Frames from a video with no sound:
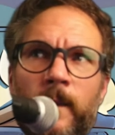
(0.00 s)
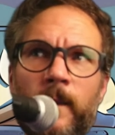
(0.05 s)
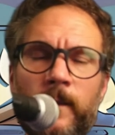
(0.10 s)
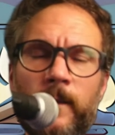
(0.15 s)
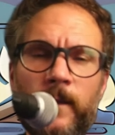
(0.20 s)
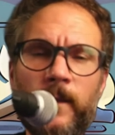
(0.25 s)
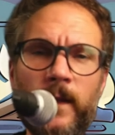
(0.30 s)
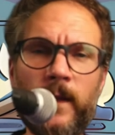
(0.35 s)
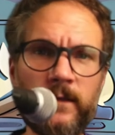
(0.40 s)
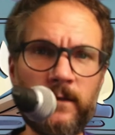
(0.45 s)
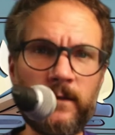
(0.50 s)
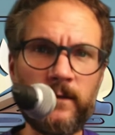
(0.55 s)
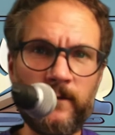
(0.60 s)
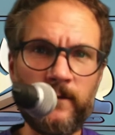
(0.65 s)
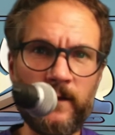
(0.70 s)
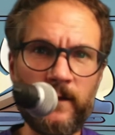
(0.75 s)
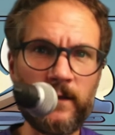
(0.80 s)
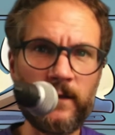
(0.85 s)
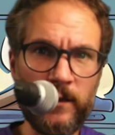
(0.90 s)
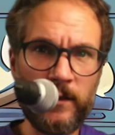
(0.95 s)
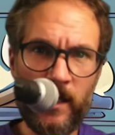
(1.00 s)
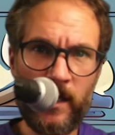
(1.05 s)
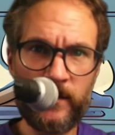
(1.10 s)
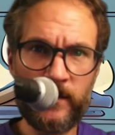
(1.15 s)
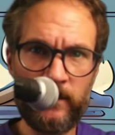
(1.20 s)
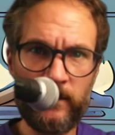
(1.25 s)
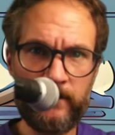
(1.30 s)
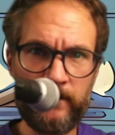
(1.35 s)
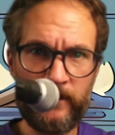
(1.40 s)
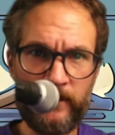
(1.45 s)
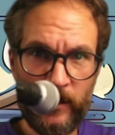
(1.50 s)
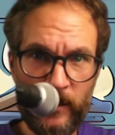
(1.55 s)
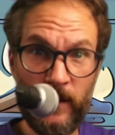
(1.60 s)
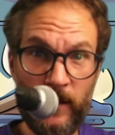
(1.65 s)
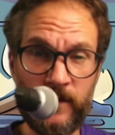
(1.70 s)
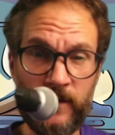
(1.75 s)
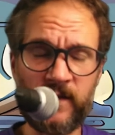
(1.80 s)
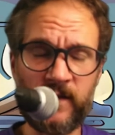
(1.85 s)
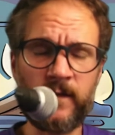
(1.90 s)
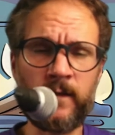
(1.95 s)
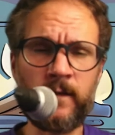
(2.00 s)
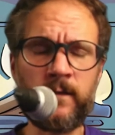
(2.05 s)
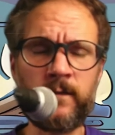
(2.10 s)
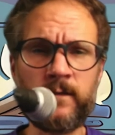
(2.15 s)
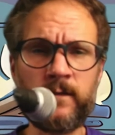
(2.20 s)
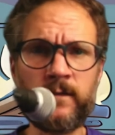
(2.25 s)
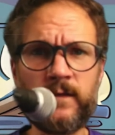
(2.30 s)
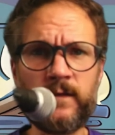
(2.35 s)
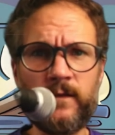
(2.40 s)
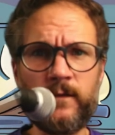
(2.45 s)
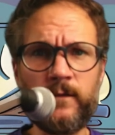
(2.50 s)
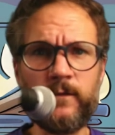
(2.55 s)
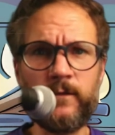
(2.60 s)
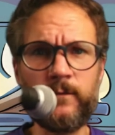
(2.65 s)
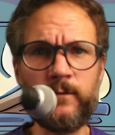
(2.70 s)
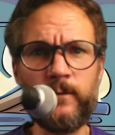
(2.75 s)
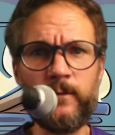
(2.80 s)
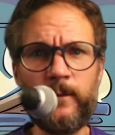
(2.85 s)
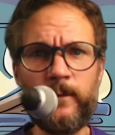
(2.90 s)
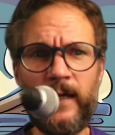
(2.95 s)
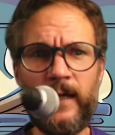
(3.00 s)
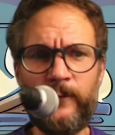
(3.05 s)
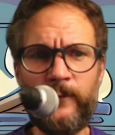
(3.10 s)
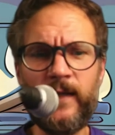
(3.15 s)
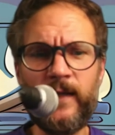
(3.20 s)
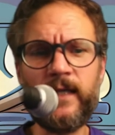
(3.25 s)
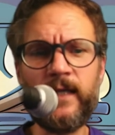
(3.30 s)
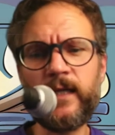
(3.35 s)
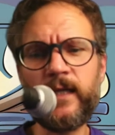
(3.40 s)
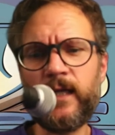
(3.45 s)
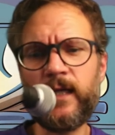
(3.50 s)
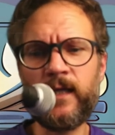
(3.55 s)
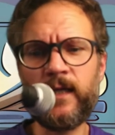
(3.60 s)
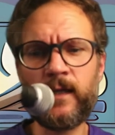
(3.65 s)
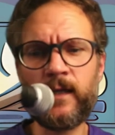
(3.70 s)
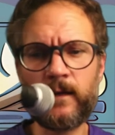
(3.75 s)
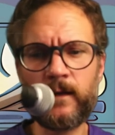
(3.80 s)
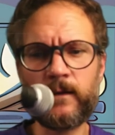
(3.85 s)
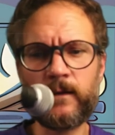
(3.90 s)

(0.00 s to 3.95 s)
that the glottal pulse so by making